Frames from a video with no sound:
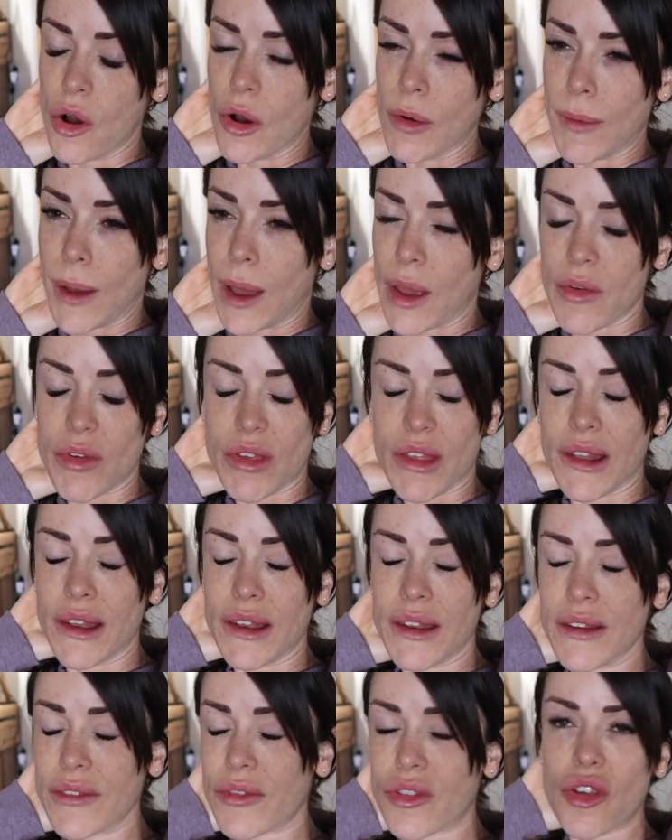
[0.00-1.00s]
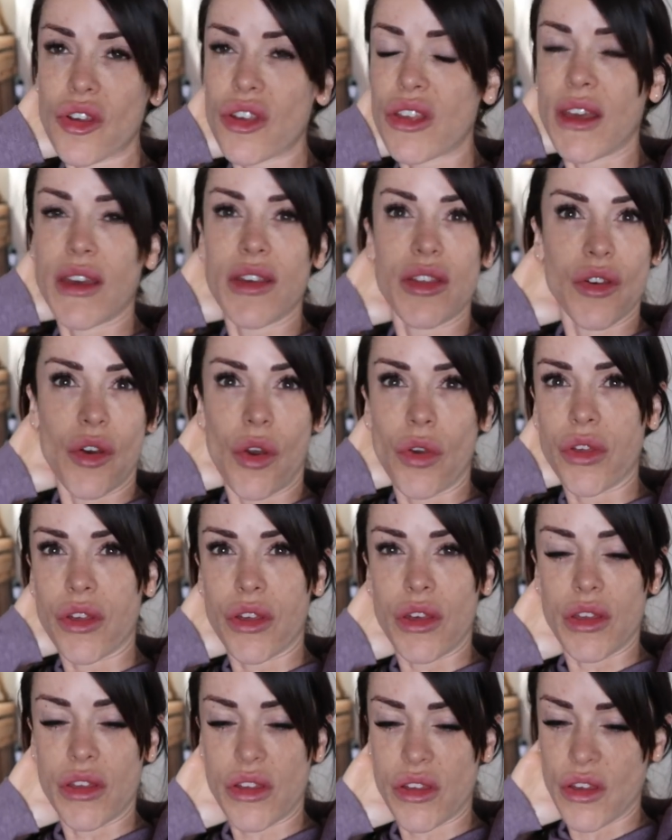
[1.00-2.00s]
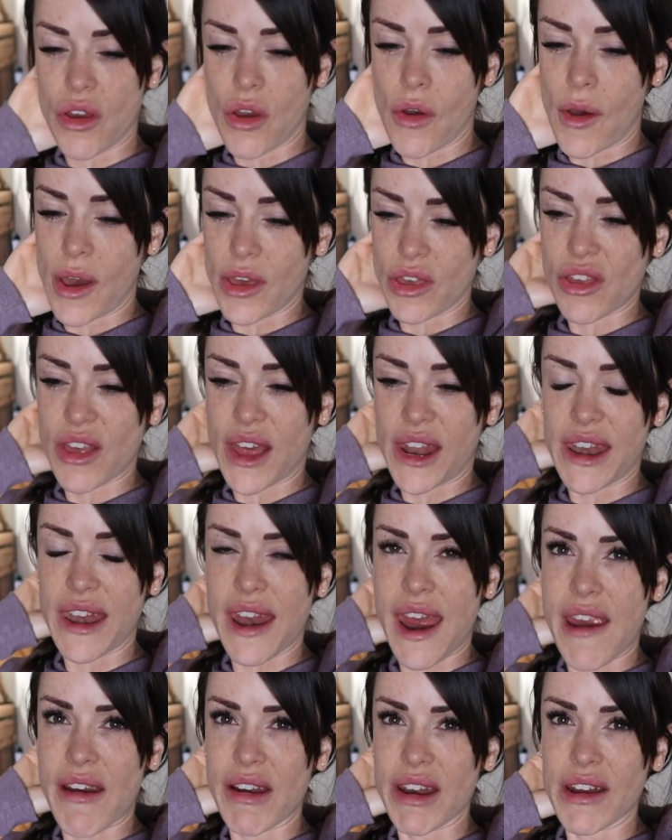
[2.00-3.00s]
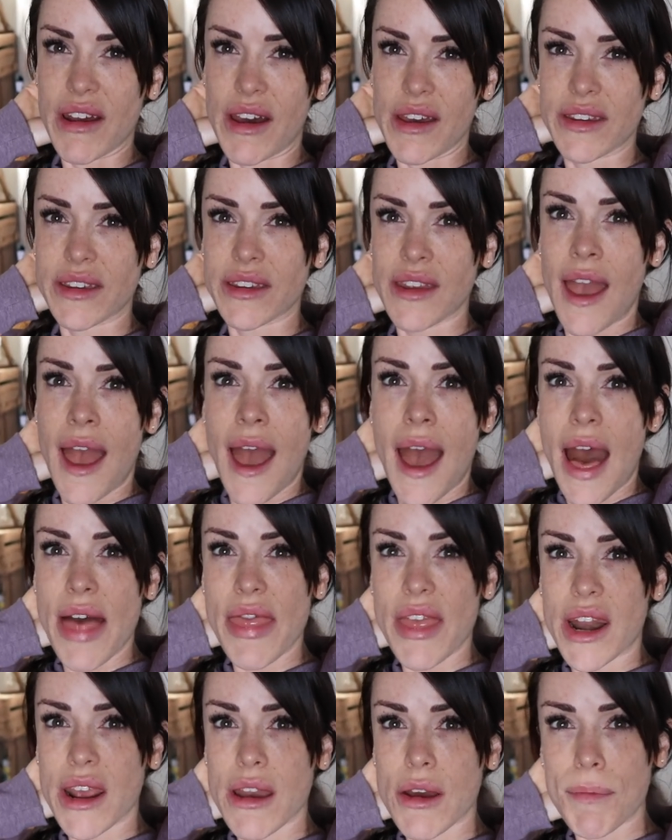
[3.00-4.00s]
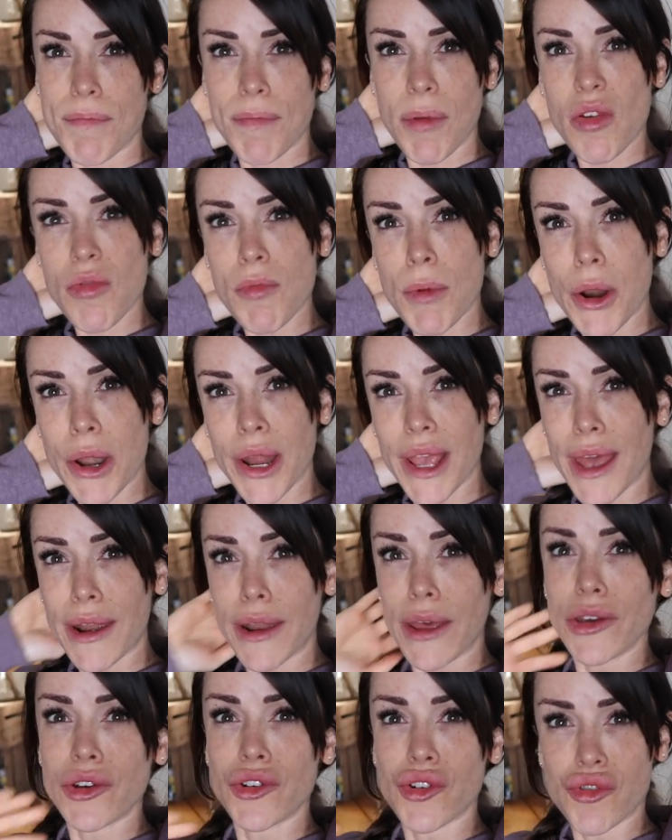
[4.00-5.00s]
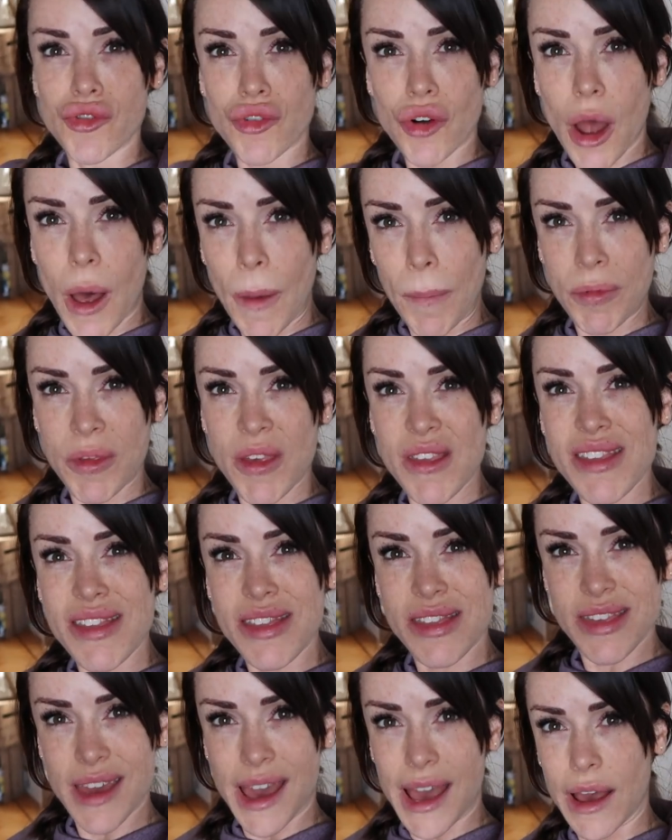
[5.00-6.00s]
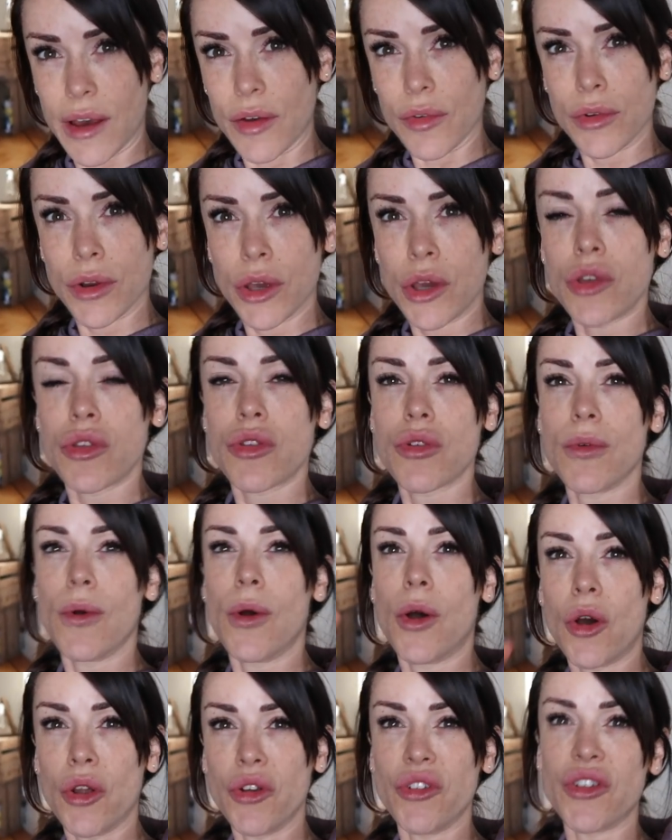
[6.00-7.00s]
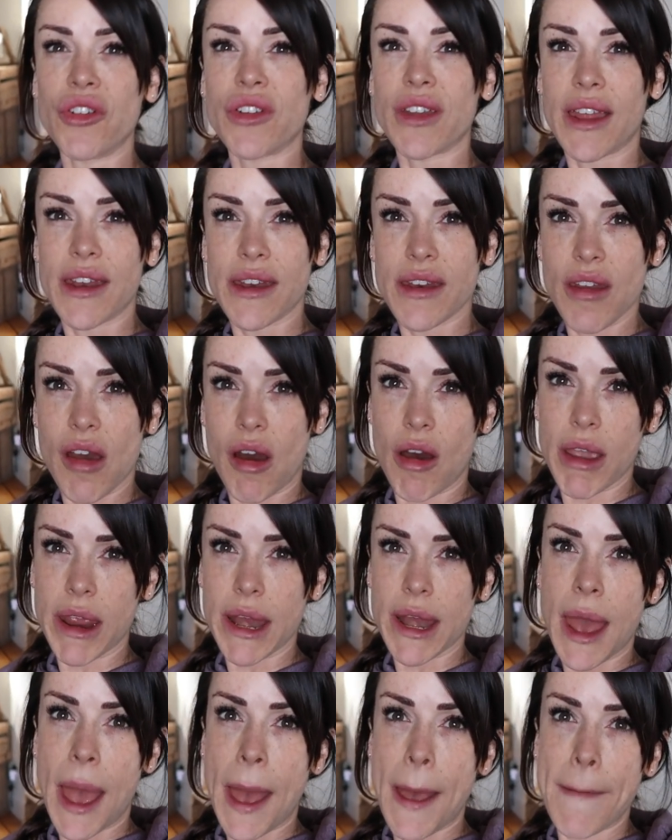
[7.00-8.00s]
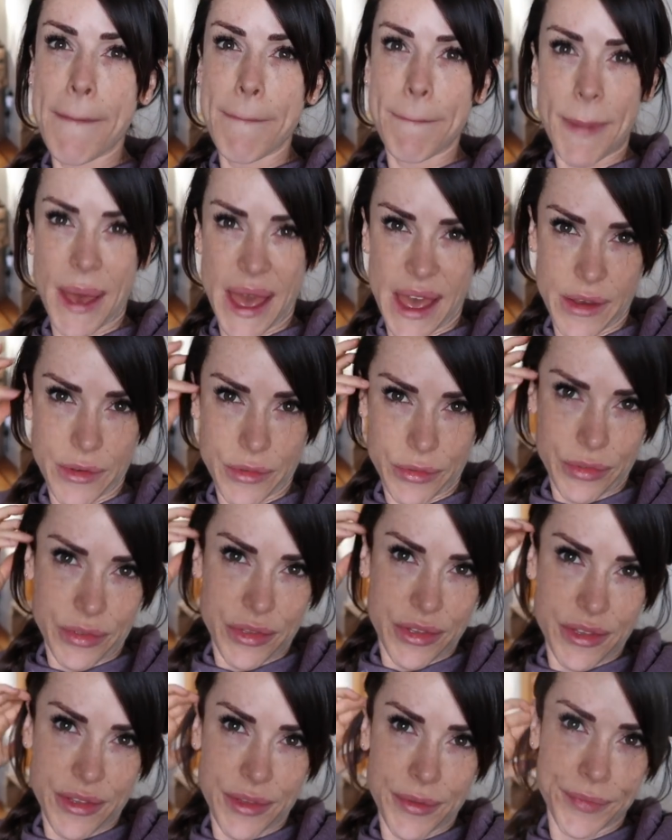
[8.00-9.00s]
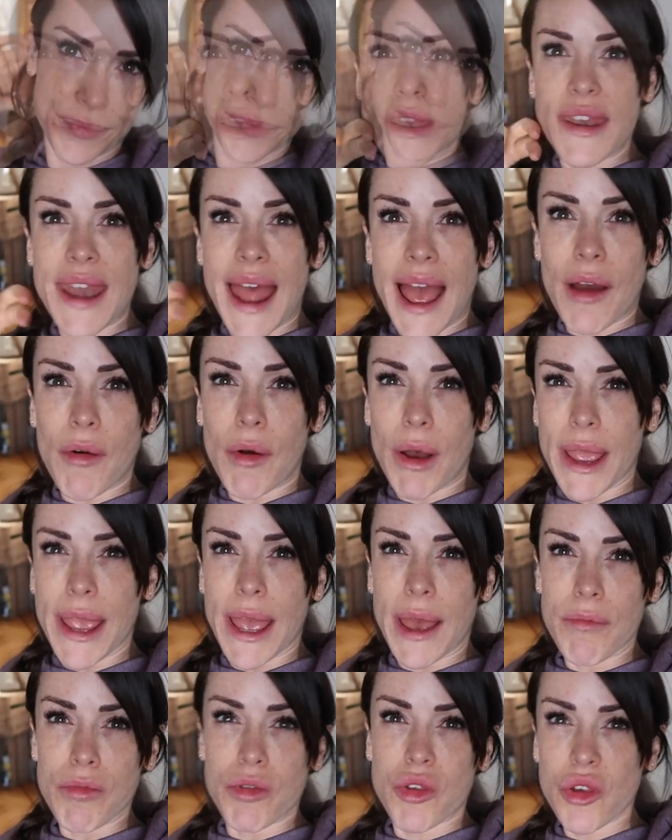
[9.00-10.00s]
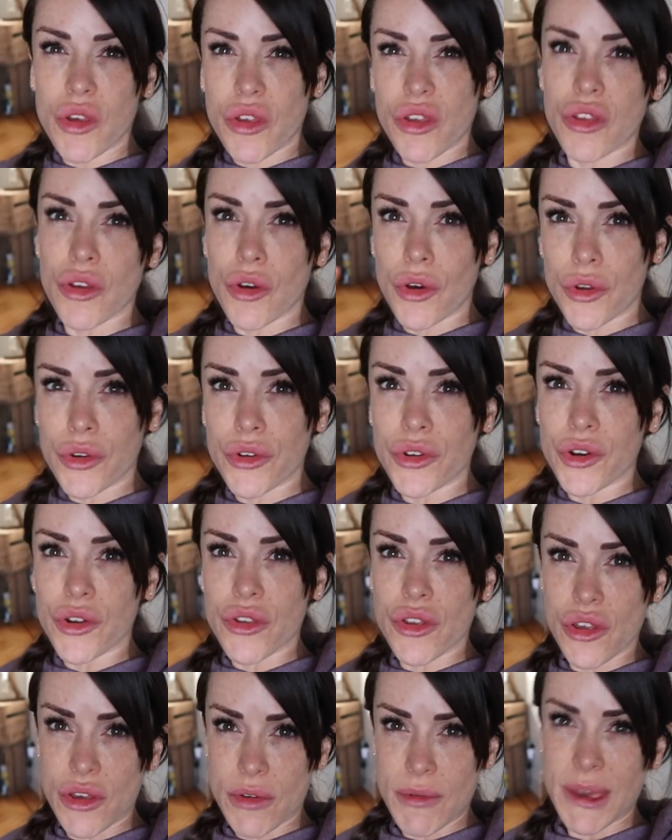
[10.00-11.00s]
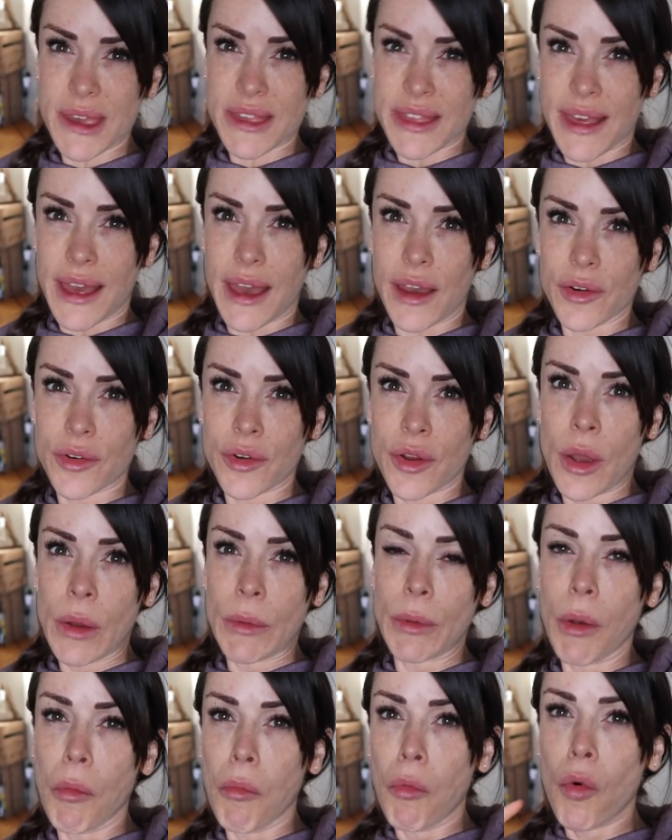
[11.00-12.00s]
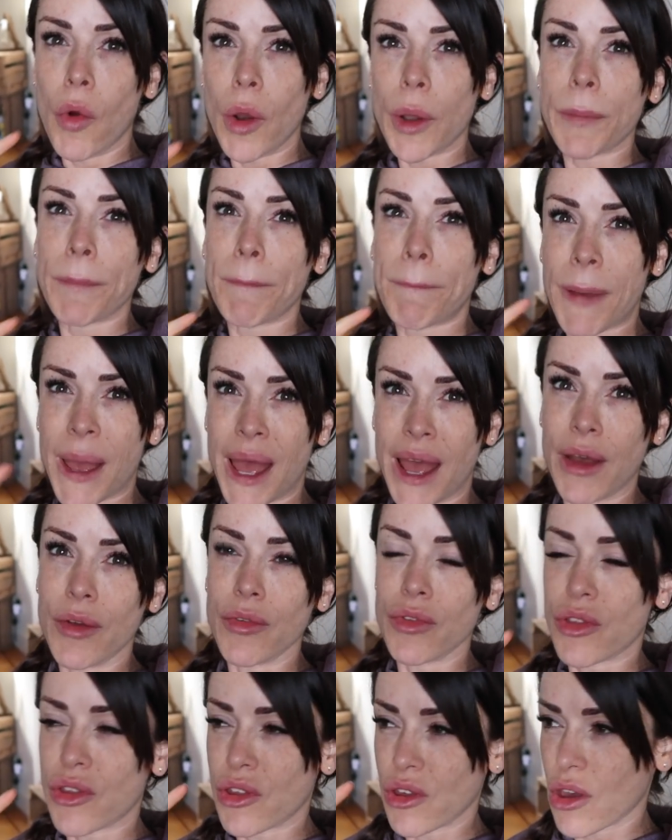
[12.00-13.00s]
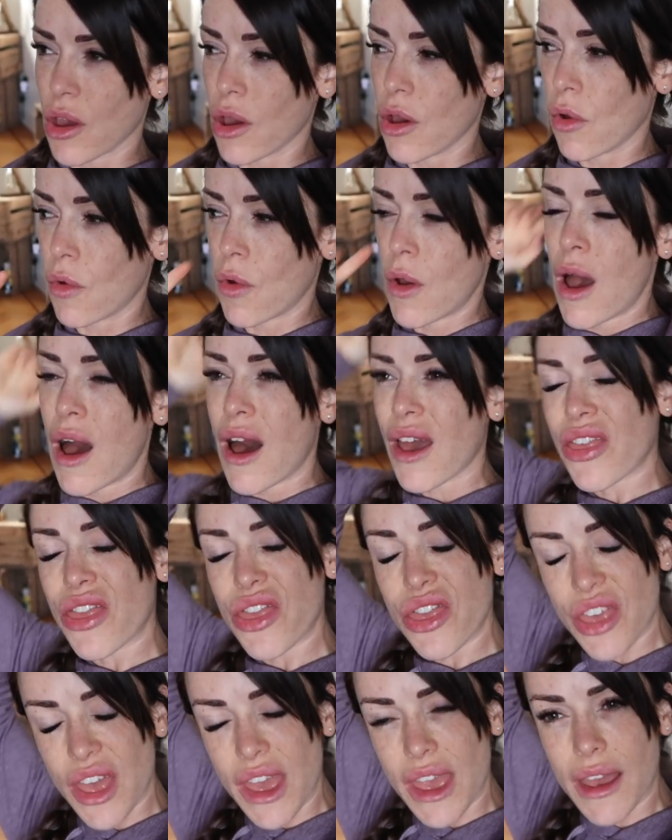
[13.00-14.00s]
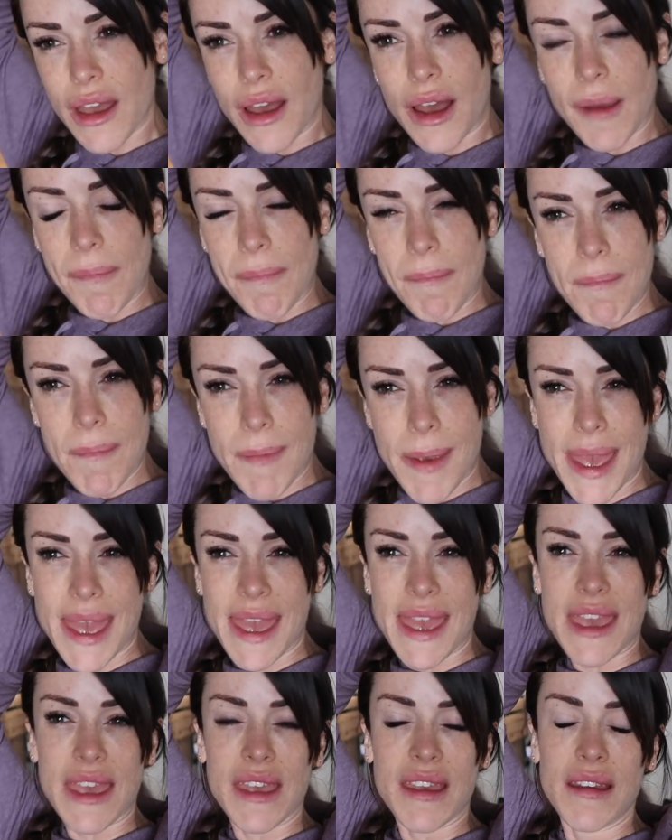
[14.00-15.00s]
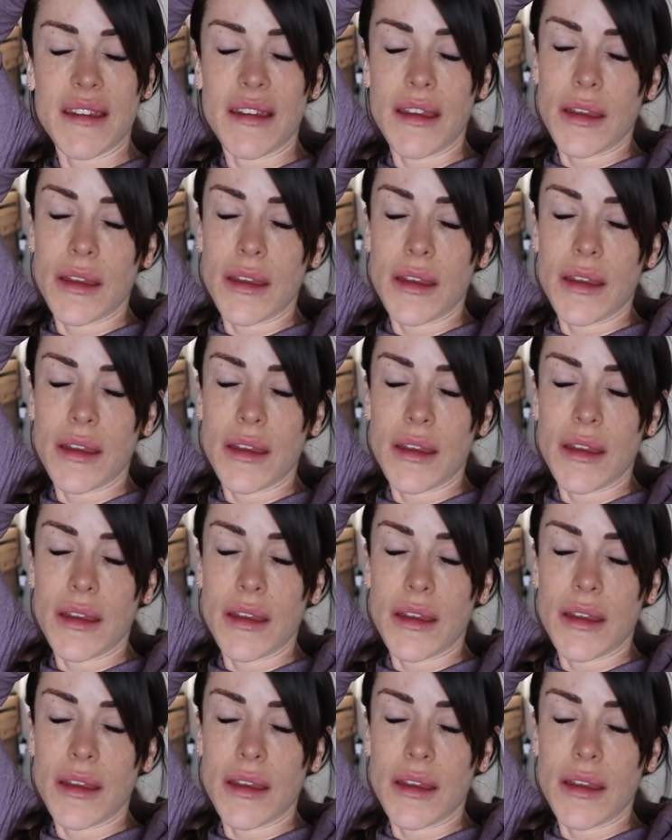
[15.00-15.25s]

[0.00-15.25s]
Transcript: home, I was just exhausted, so I just had an early night. And then I got up this morning and I dropped down to 109 pounds. Now I am just under 2 weeks out with 1 pound to go. I think I may